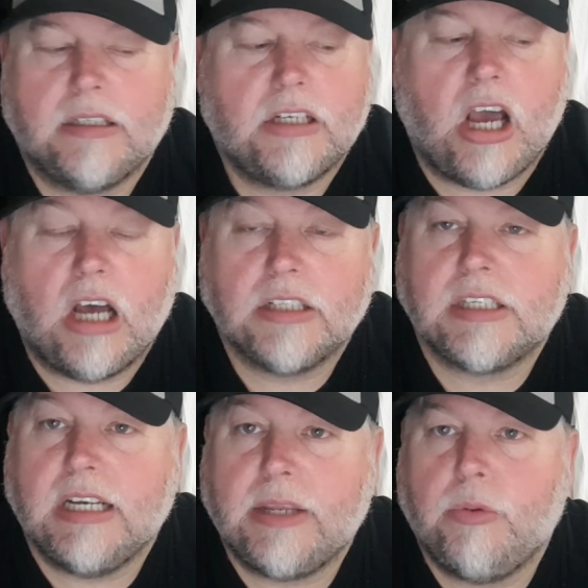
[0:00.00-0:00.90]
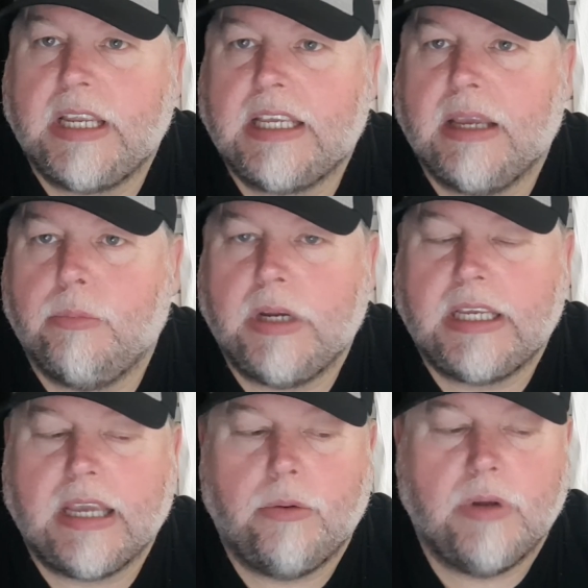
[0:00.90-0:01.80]
constantly week in,
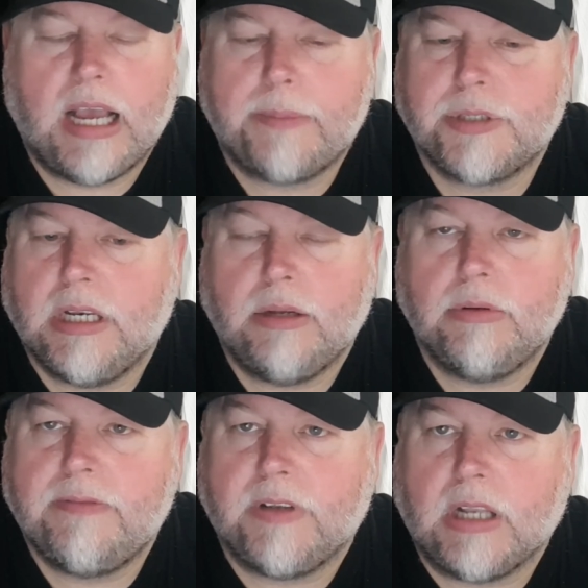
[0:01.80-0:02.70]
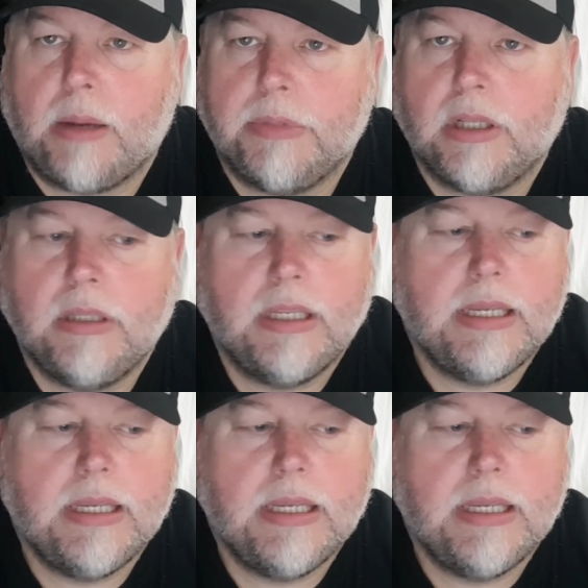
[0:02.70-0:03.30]
week out, absolutely phenomenal.